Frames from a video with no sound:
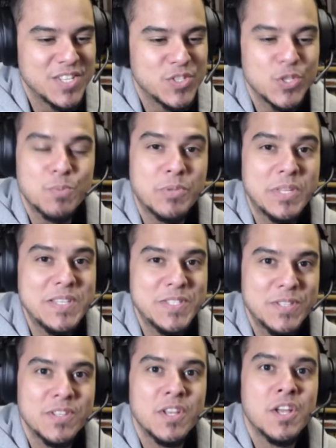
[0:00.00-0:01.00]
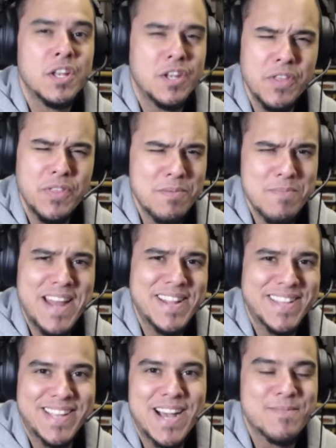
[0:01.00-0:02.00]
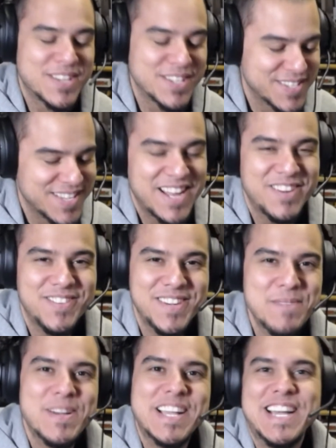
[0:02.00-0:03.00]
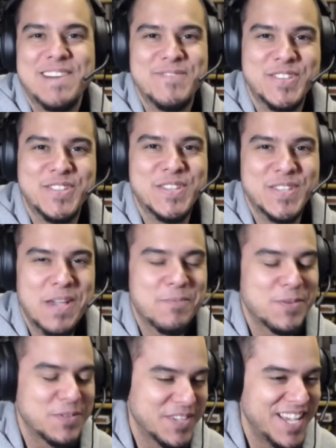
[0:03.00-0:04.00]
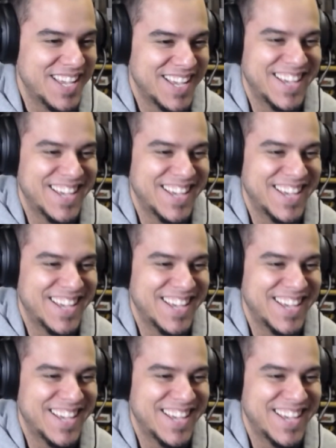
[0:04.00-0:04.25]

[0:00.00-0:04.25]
Just please, nothing bad in the comments. I don't need my comments disabled.